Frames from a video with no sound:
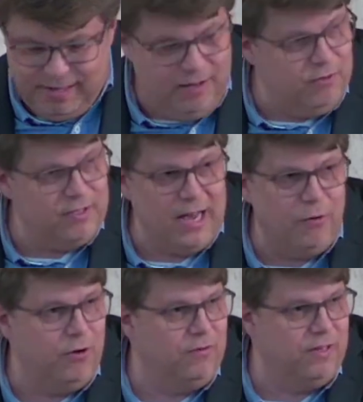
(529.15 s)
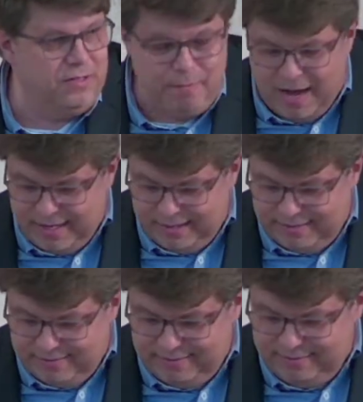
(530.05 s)
he was out of his
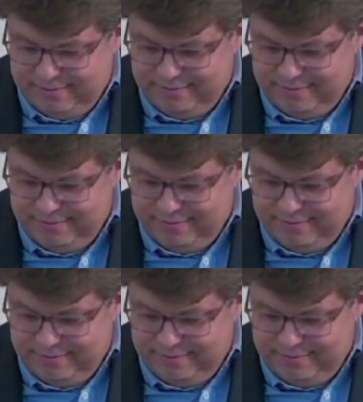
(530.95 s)
mind.